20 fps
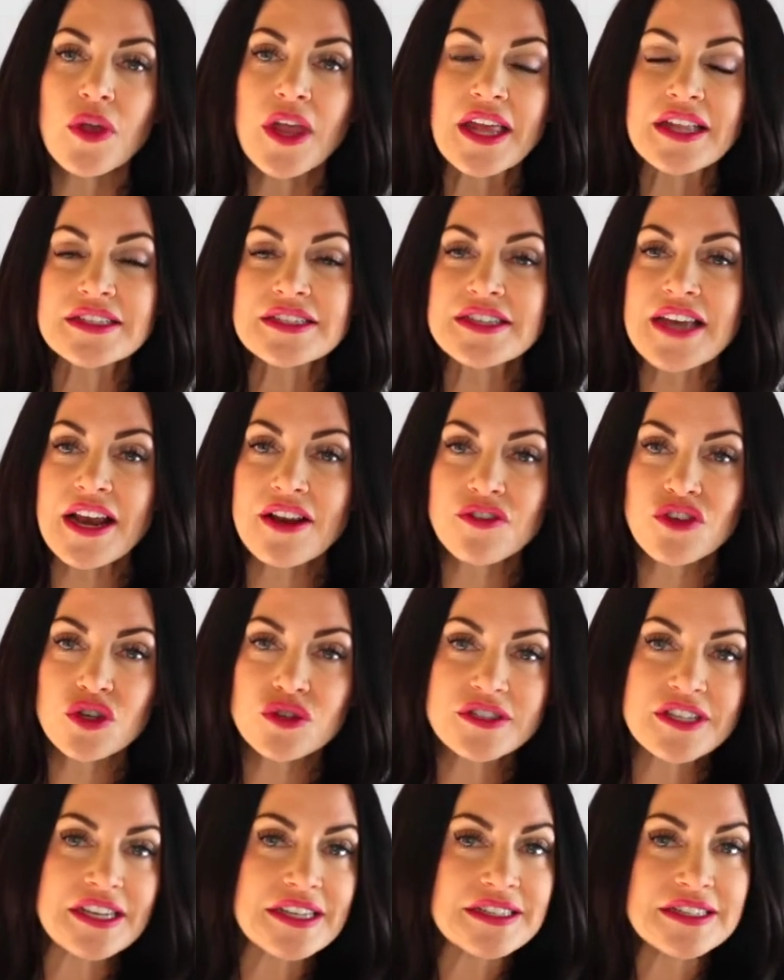instead of
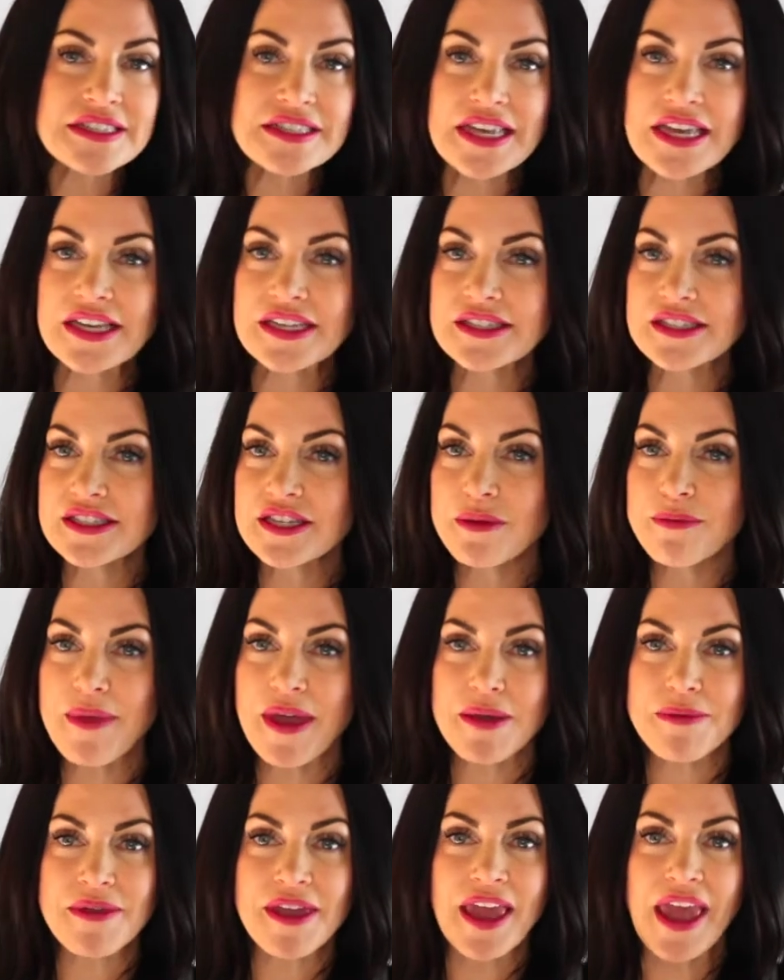using six to
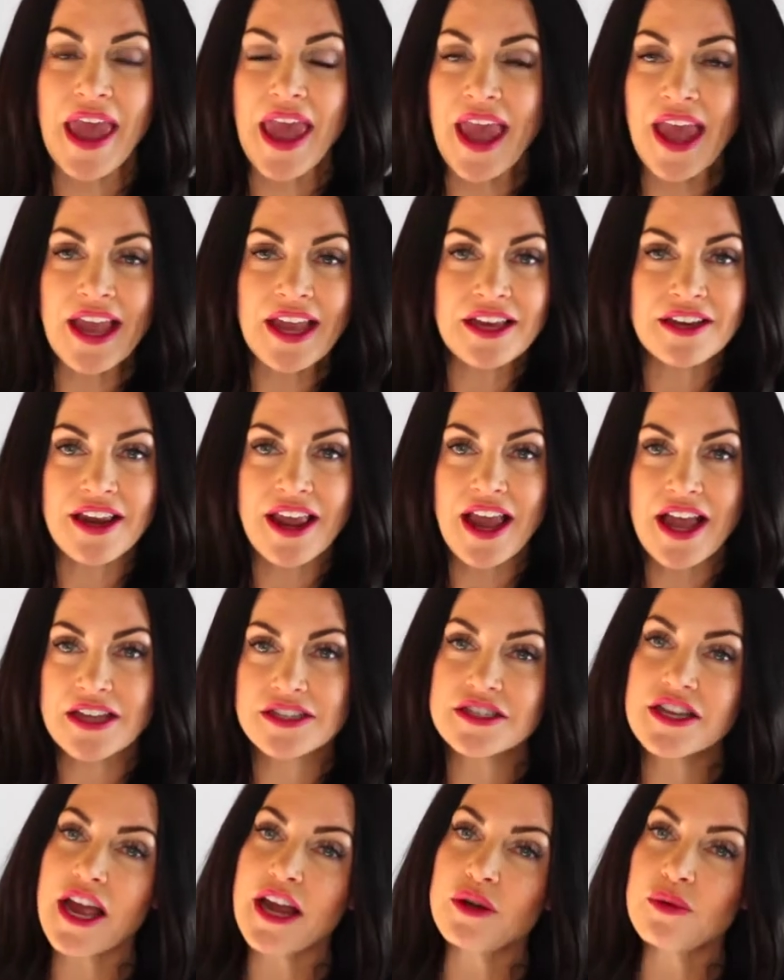maybe eight
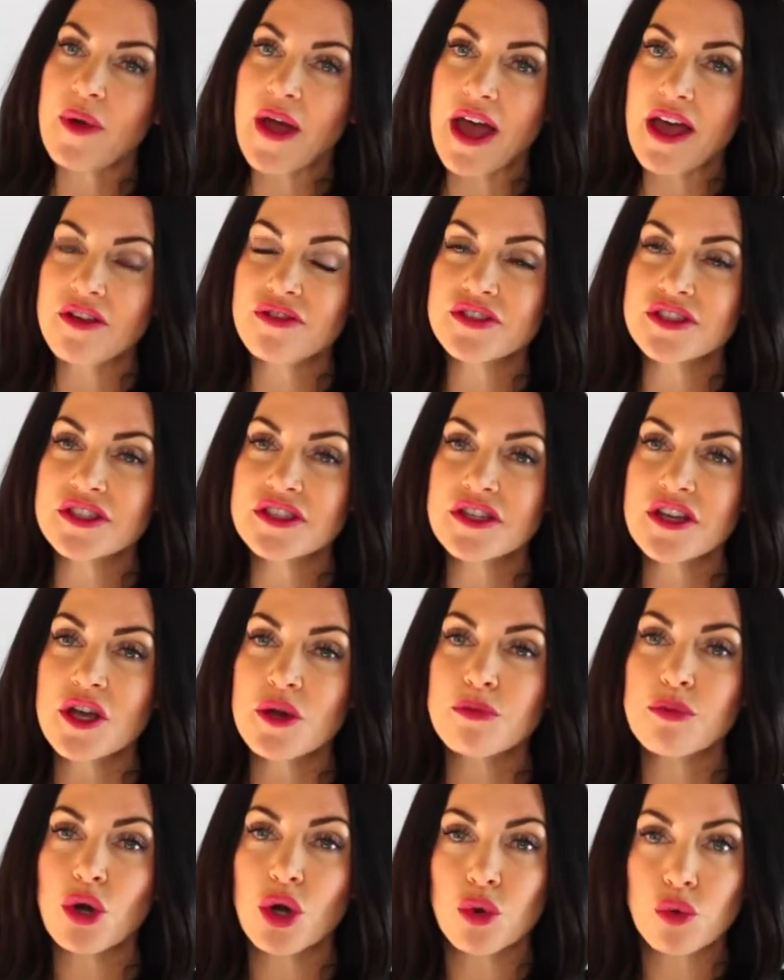hand tied wefts
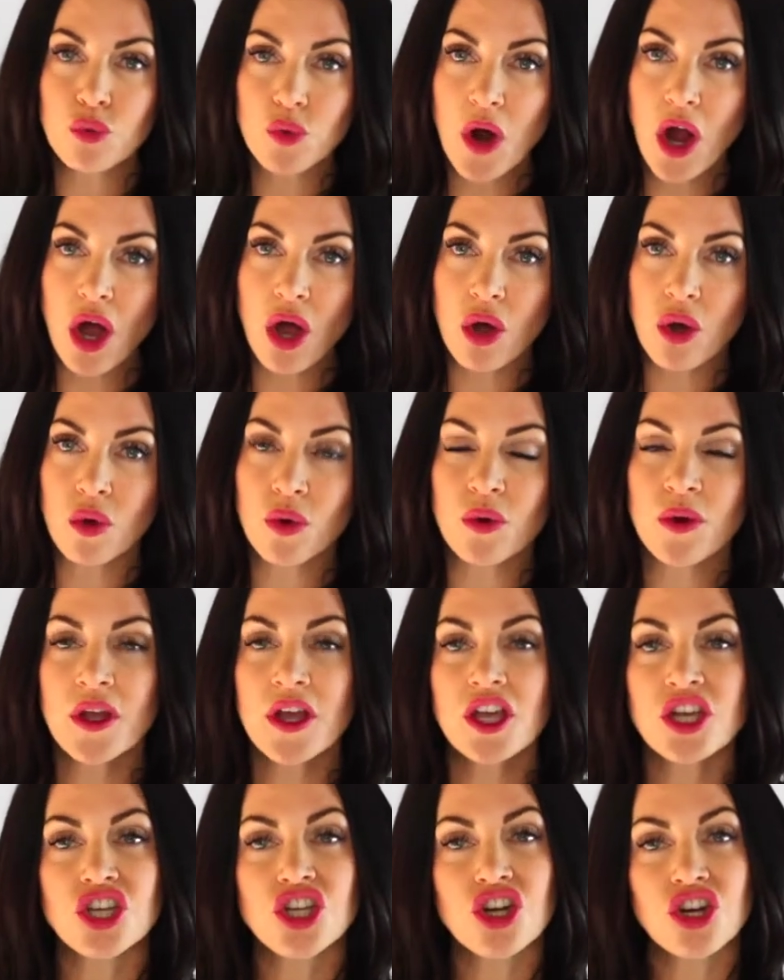per row,
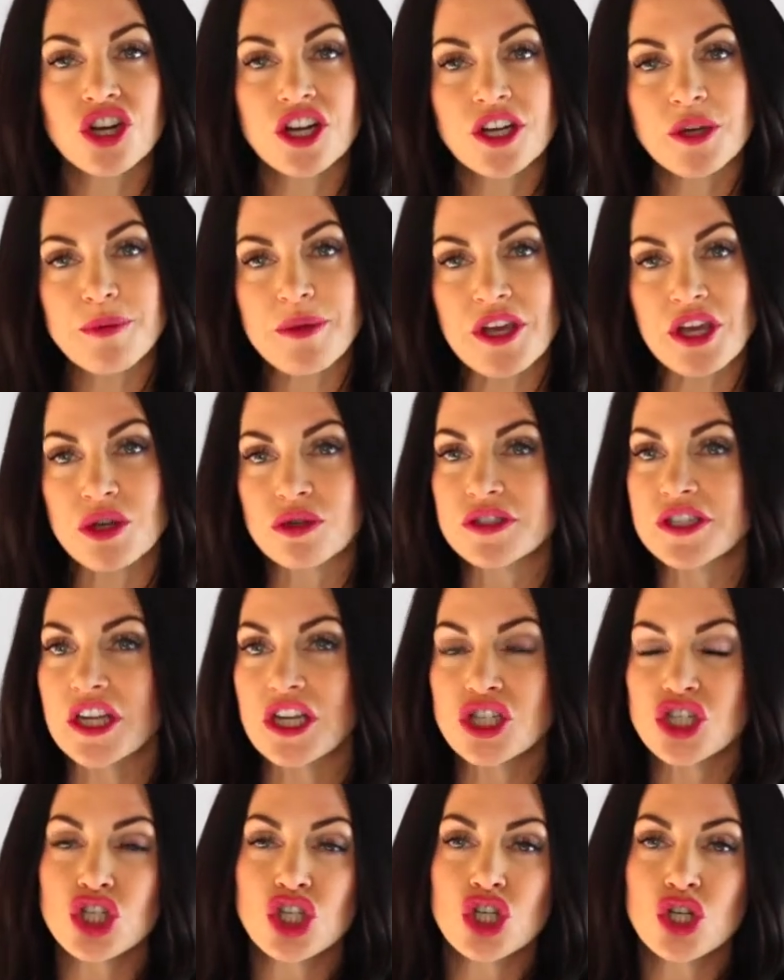you're gonna be
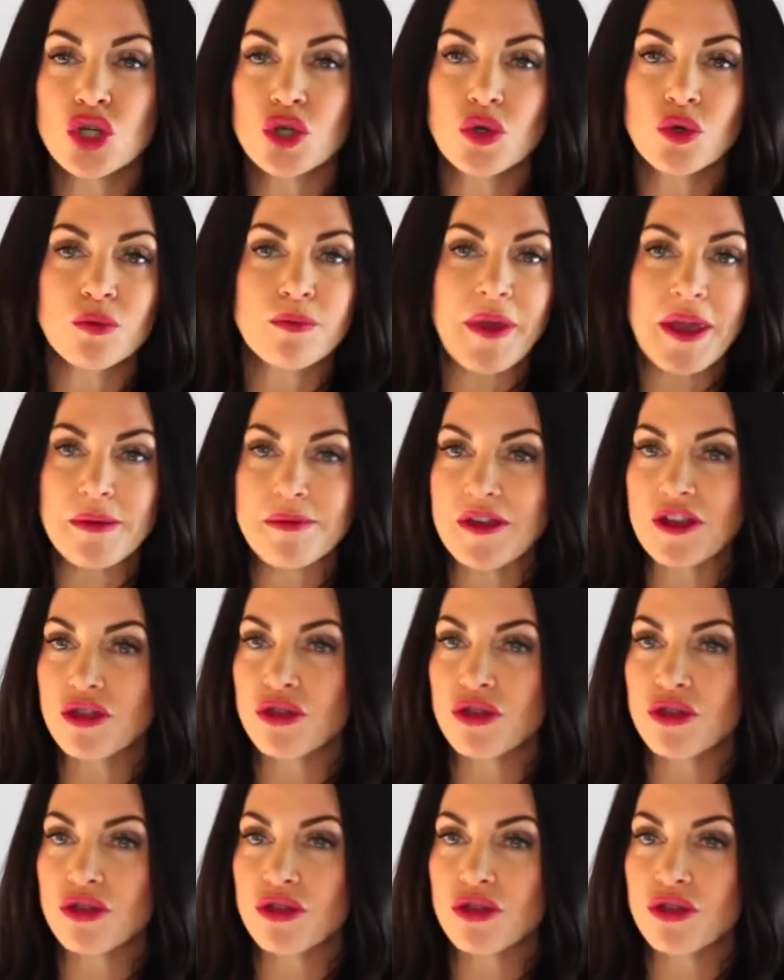using two, maybe